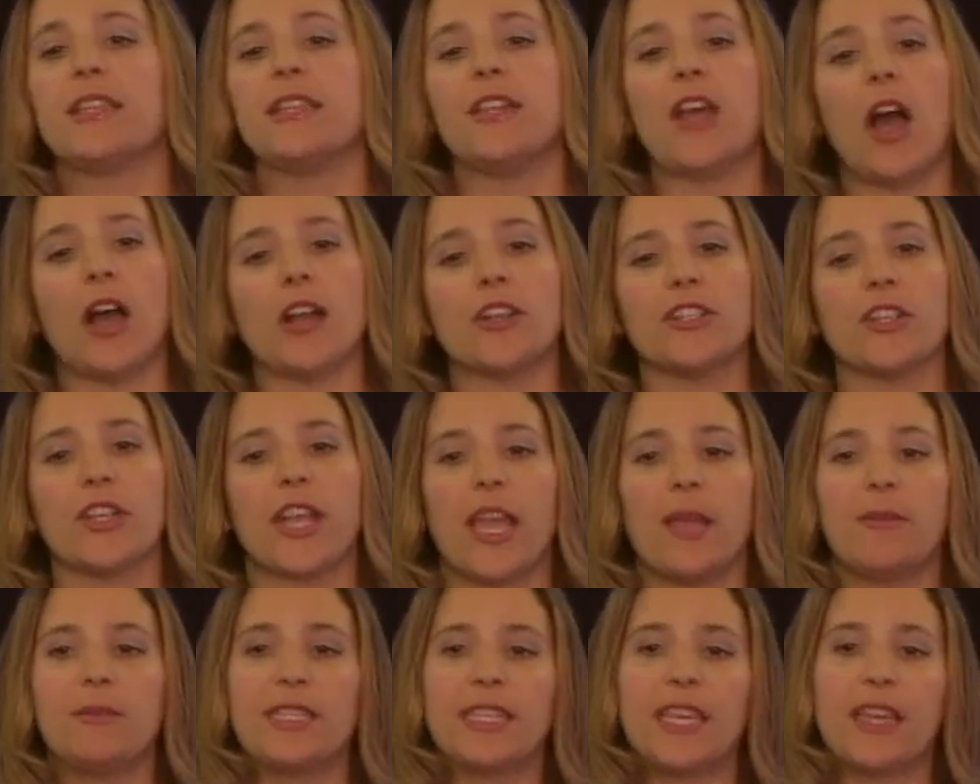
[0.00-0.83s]
the doctor
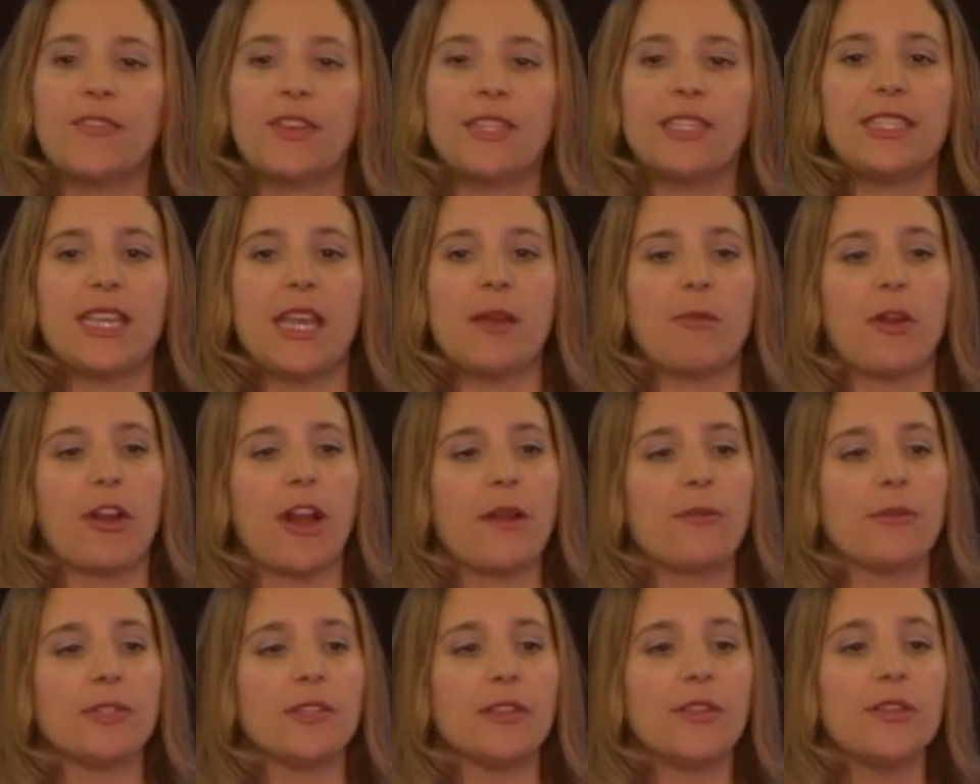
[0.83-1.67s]
came to give us the
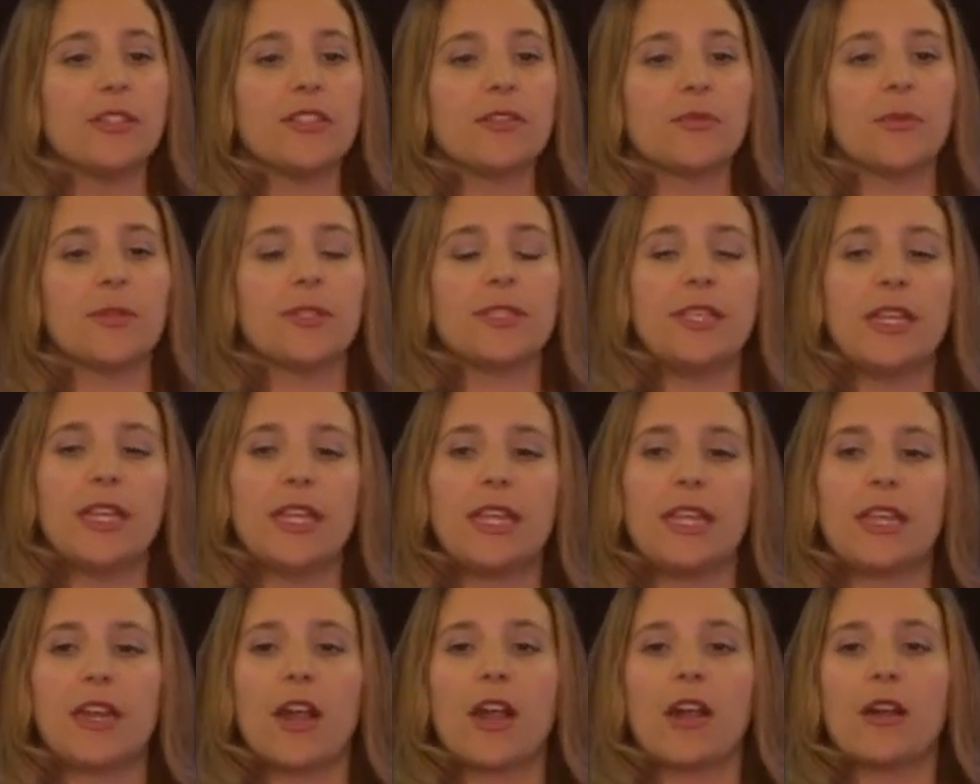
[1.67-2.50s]
MRI results. We're
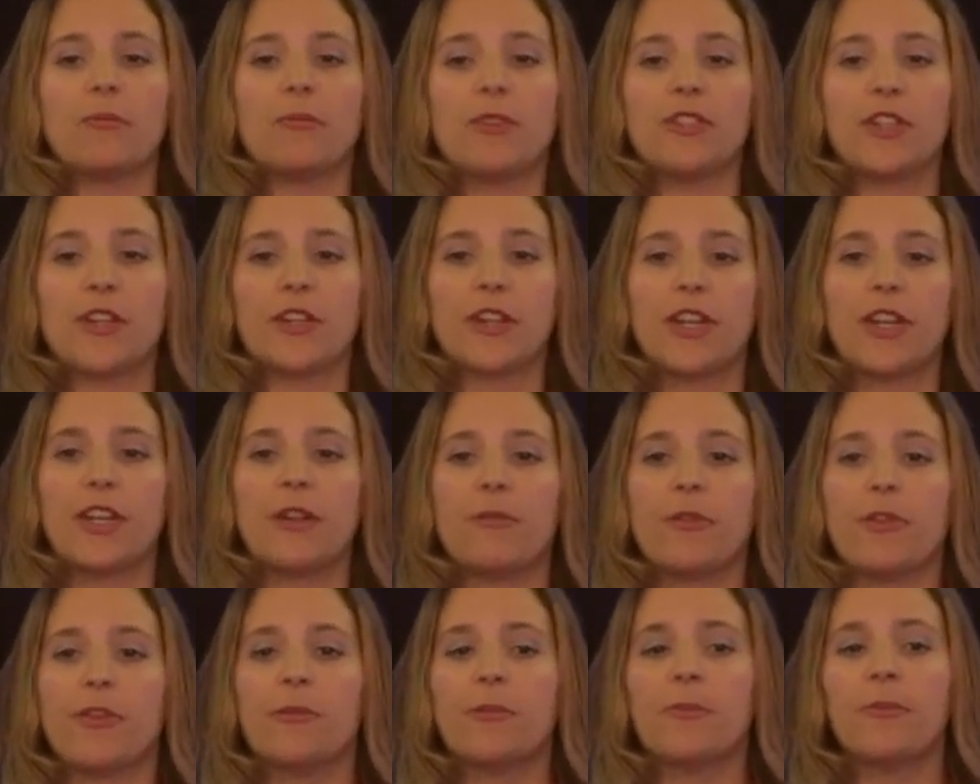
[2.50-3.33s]
sitting in our maternity
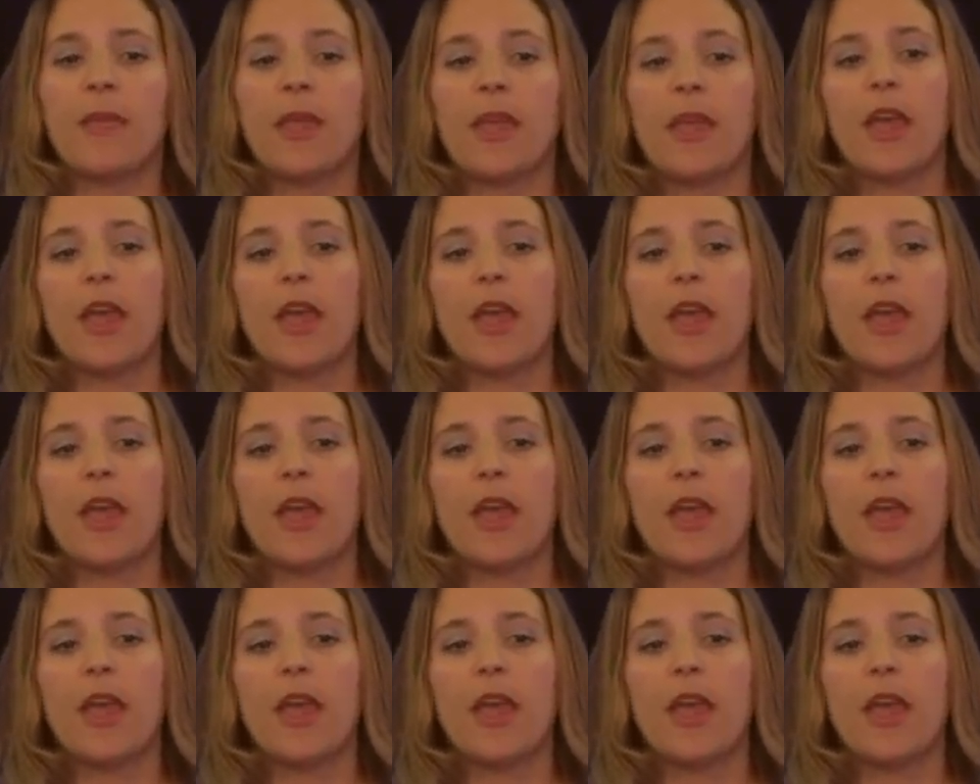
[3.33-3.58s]
room.